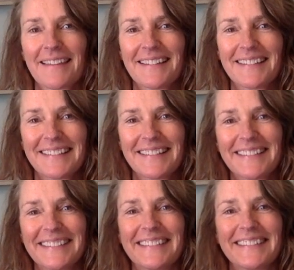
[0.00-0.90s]

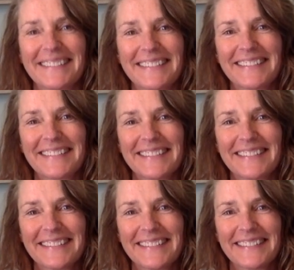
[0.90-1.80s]

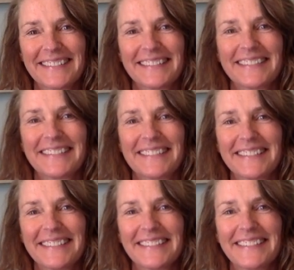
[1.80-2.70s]

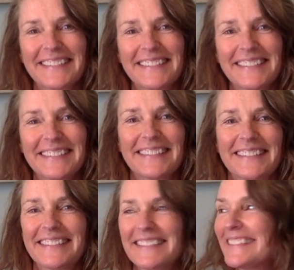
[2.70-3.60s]

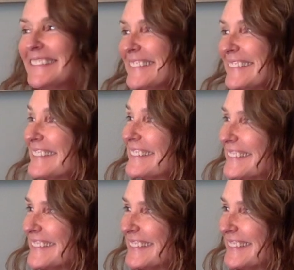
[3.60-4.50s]

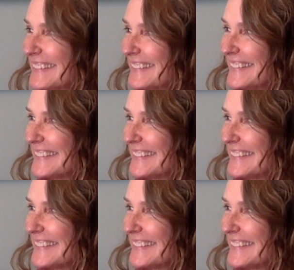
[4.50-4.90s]
(silent)